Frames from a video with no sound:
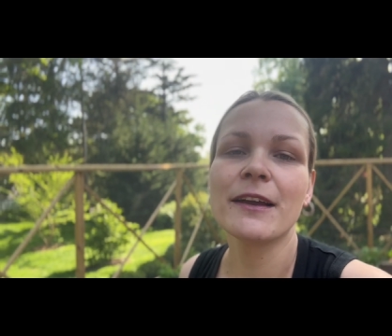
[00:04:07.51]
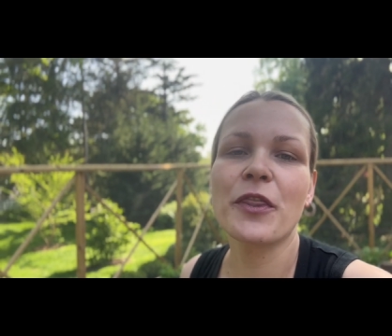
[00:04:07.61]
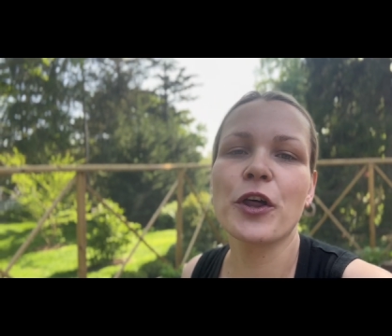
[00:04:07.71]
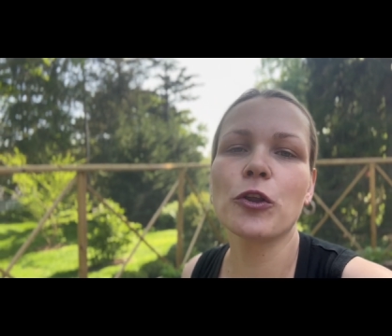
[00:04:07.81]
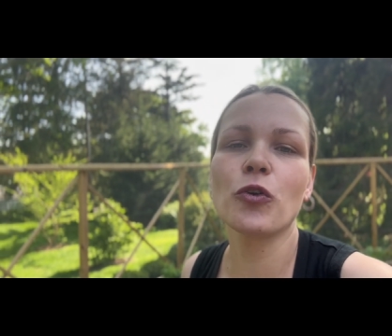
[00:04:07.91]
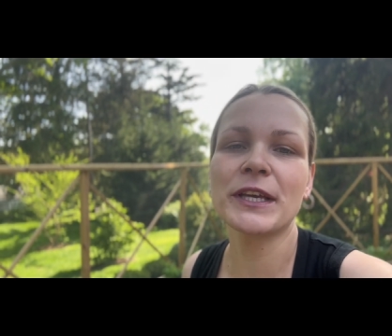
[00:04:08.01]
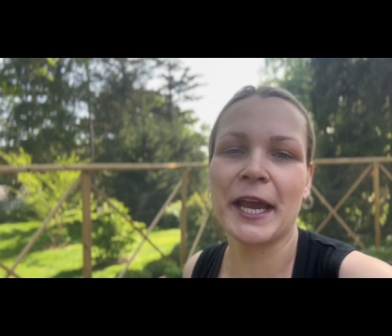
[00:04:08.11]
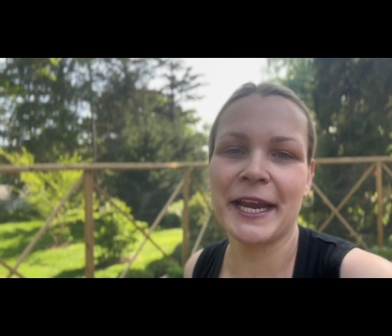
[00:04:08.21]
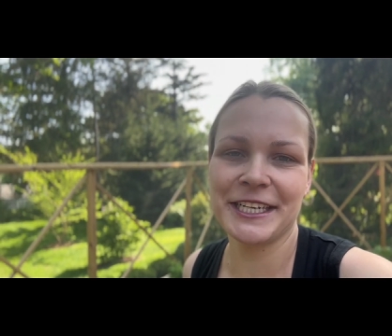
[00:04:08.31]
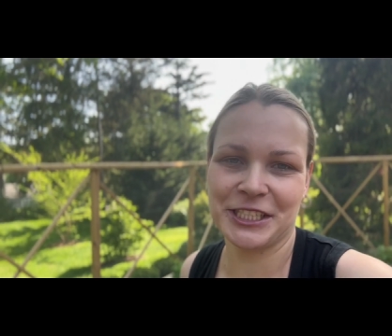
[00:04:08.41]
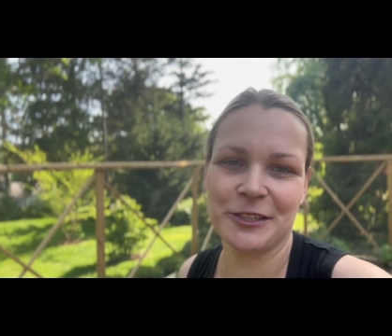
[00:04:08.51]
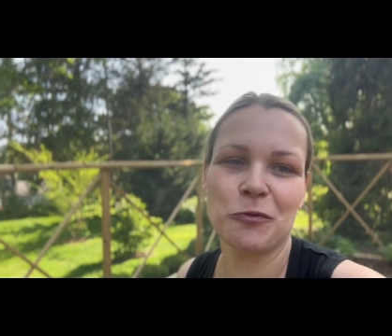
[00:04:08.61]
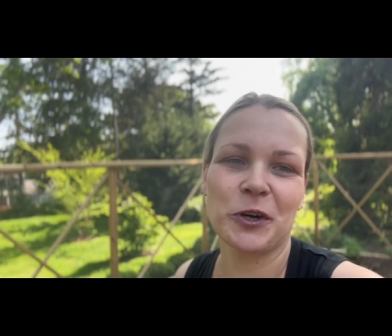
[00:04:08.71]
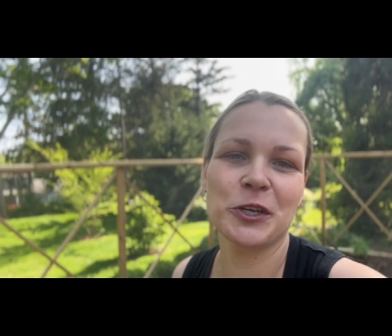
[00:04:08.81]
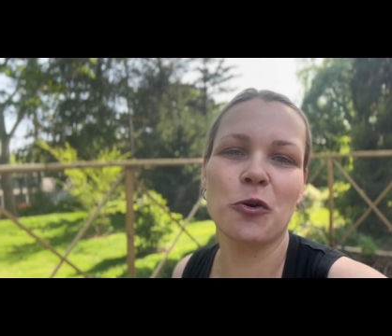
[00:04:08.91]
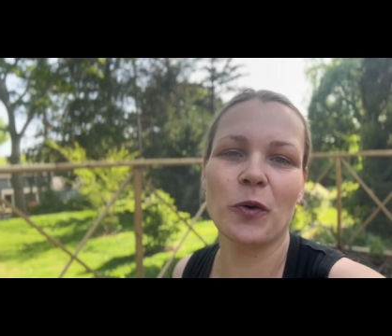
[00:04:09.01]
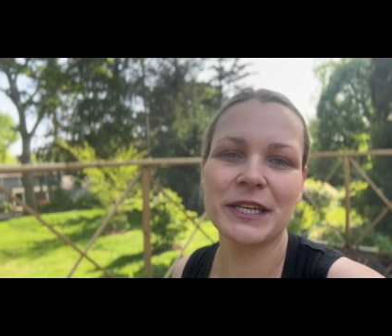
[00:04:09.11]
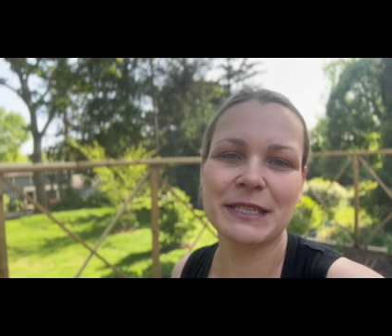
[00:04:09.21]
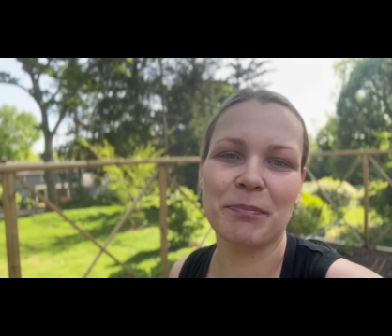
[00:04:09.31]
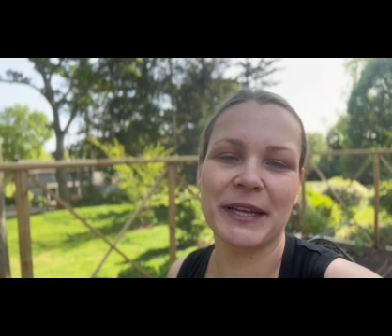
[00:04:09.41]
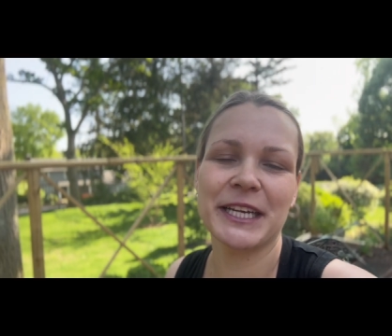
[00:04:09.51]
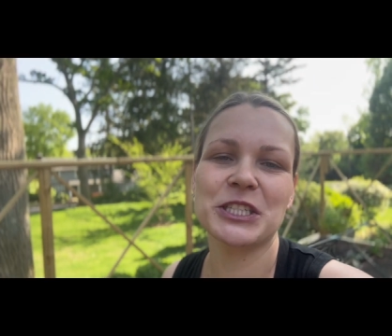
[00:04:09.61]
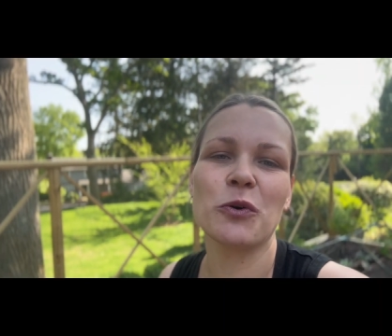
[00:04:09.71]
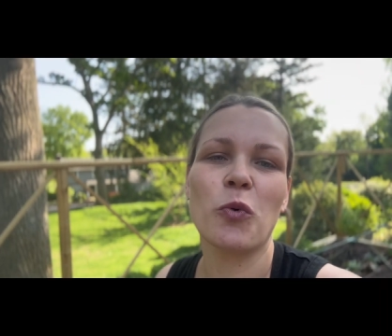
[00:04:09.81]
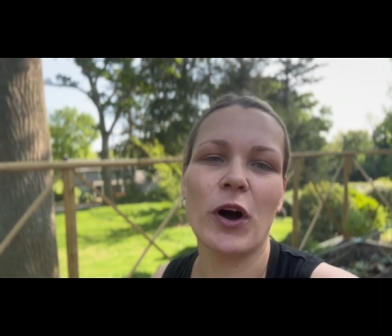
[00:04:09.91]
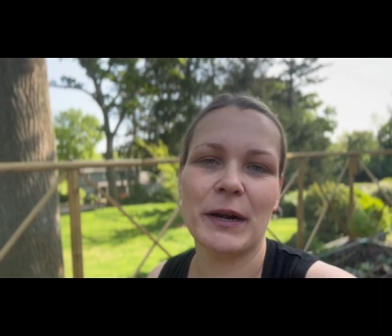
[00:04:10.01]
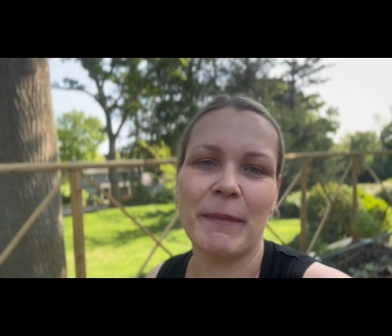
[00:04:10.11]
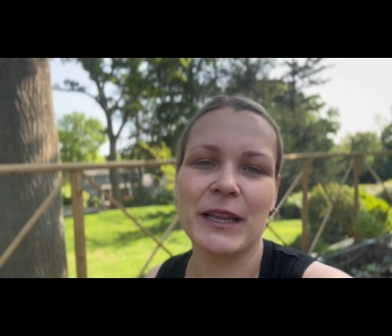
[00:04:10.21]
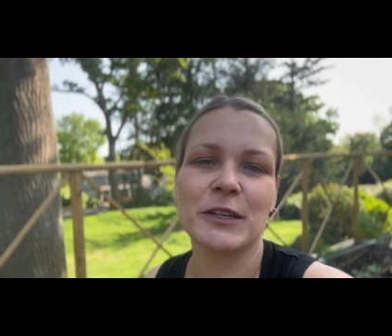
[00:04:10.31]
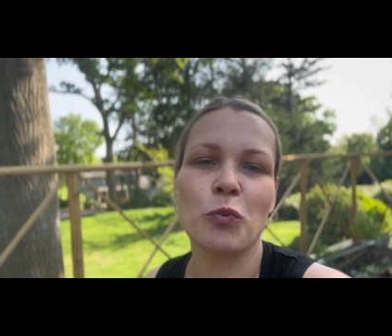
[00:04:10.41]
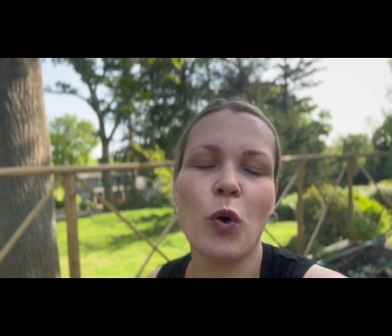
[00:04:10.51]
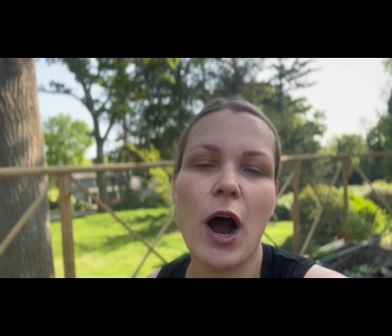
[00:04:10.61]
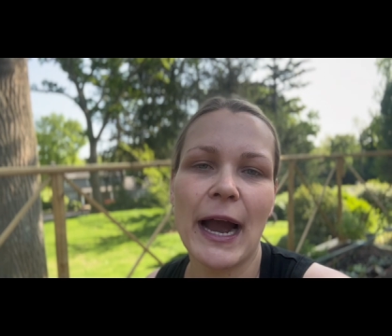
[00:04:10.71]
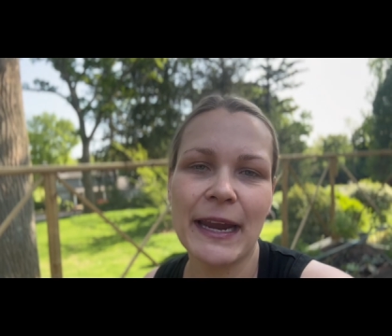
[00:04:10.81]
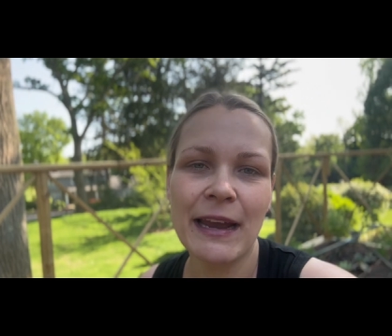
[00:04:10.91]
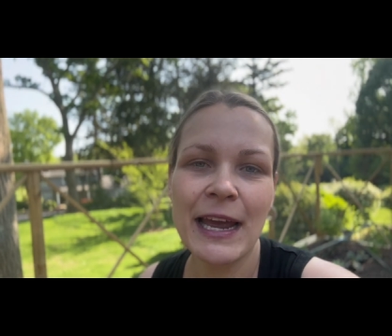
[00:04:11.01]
the location where you're going to plant your watermelon. Why?